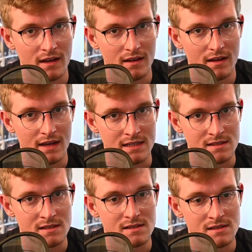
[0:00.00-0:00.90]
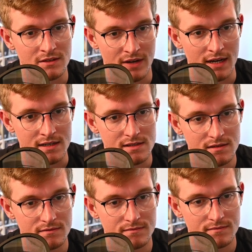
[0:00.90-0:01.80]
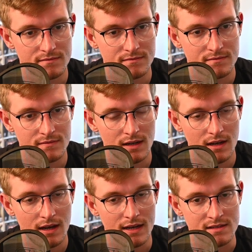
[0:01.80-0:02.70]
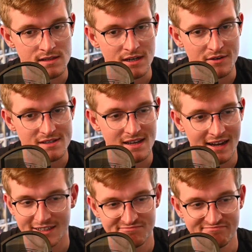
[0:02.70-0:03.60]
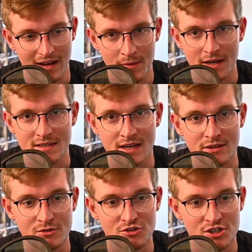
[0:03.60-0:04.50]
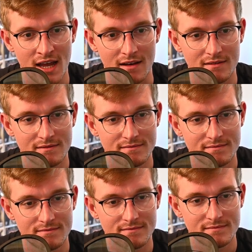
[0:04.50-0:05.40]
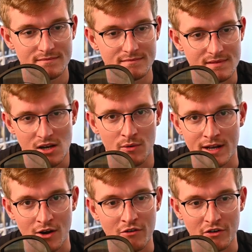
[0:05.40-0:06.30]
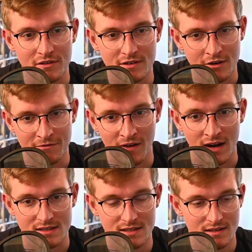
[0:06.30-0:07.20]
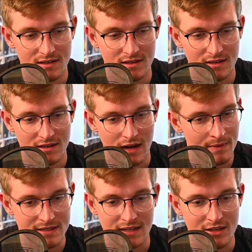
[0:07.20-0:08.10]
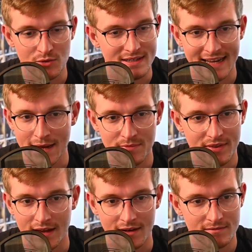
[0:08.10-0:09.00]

is Sylvanas? And Sira's like, I'm not going to tell you shit. It's already over. You're fucked. I'm not telling you a damn thing.